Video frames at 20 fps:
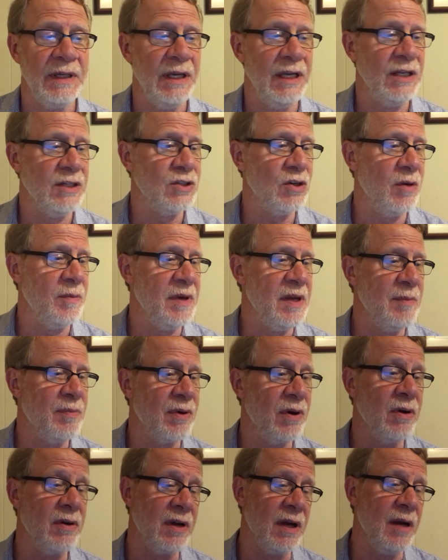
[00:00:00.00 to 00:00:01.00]
and told me he
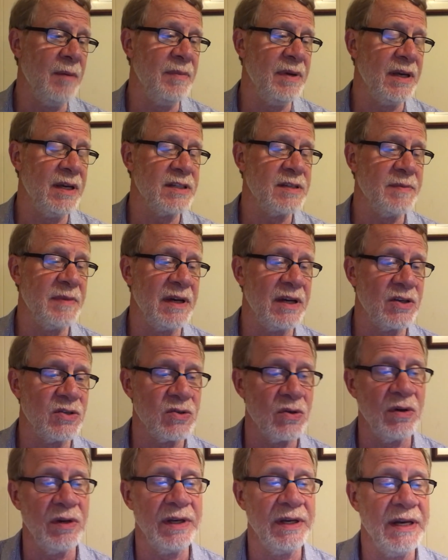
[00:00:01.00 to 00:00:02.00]
broke up because of my
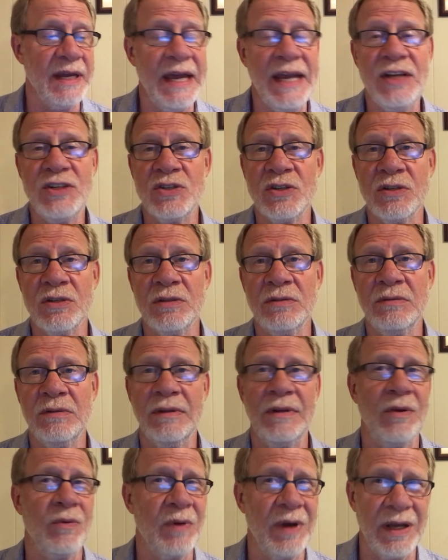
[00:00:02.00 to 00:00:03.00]
controlling nature,
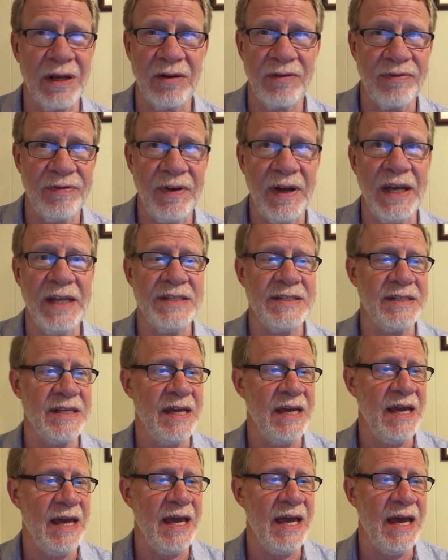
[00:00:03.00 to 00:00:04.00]
the regular fights
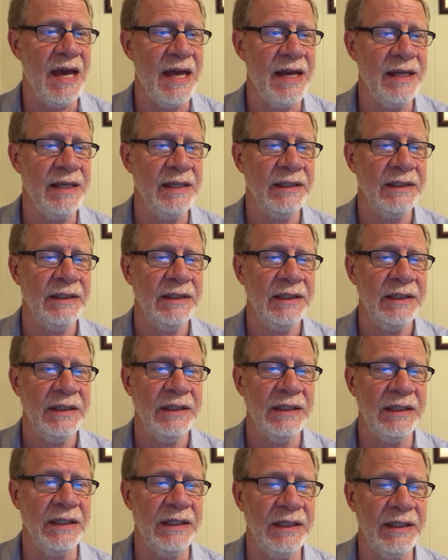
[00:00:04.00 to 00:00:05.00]
they had,
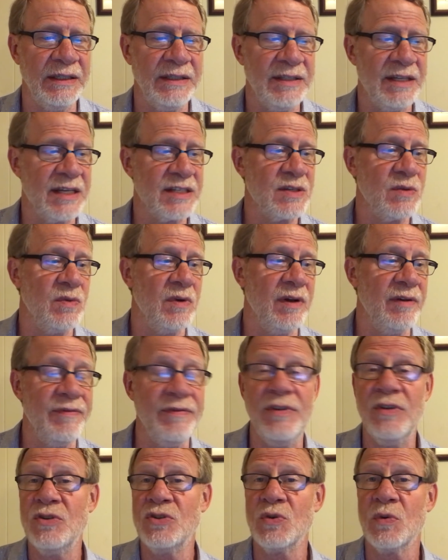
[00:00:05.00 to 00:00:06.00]
doesn't want a
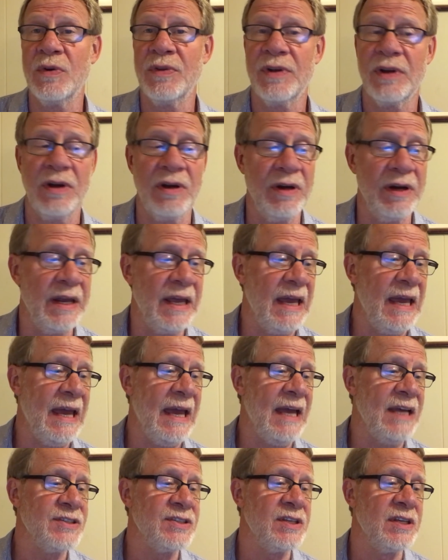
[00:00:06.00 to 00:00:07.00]
future with her, and
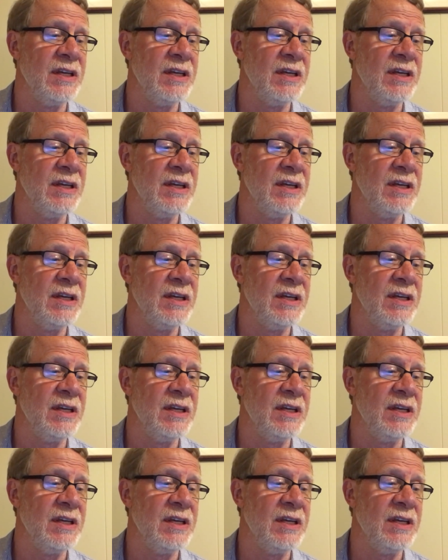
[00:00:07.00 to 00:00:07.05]
asked